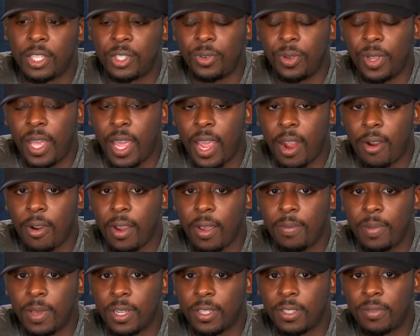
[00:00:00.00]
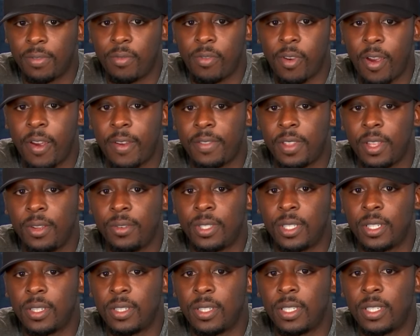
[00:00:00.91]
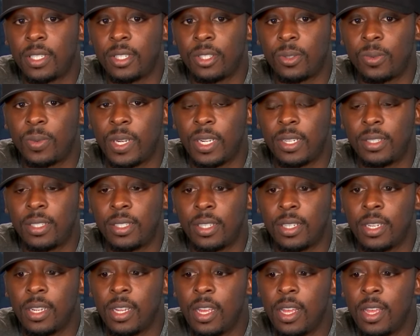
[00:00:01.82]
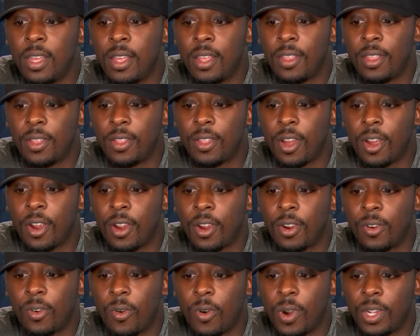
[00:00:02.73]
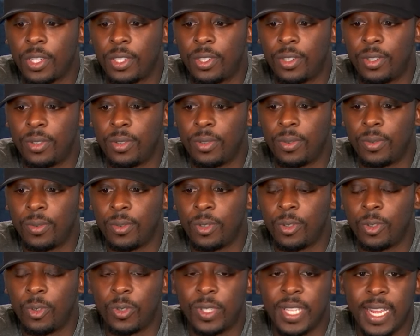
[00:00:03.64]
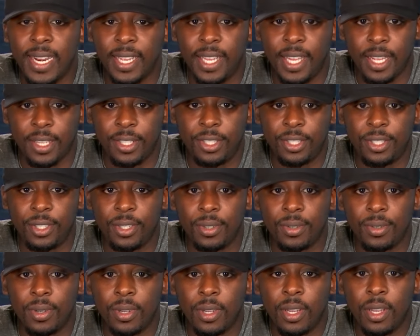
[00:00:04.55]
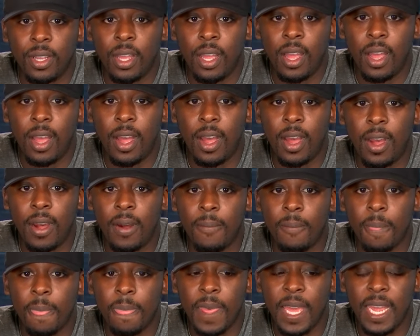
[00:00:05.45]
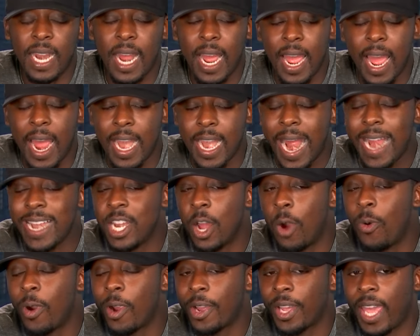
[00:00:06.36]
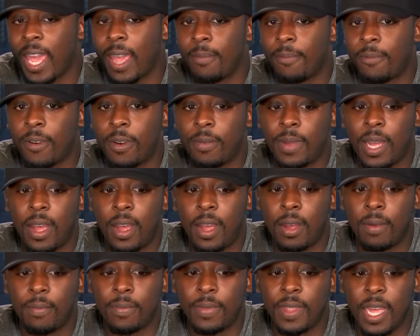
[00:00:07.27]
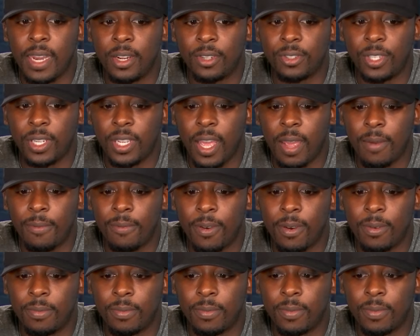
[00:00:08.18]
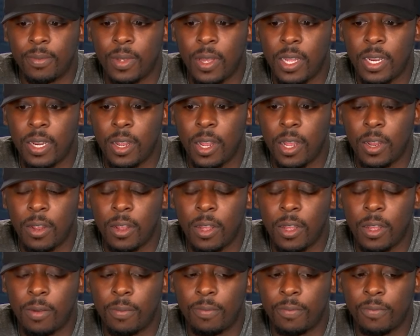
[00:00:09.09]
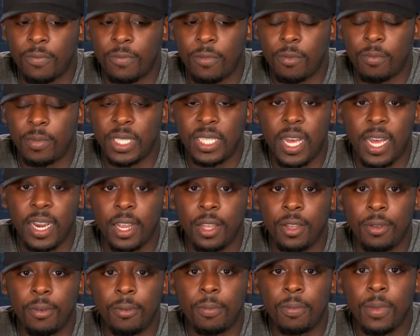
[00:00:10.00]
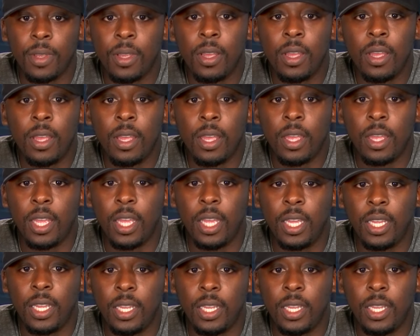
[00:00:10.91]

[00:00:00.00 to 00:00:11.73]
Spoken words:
you carry, because if you ever have to use it in a situation, they're going to use that against you. And I know where it came from. That notion came from Masad Ayoub. He,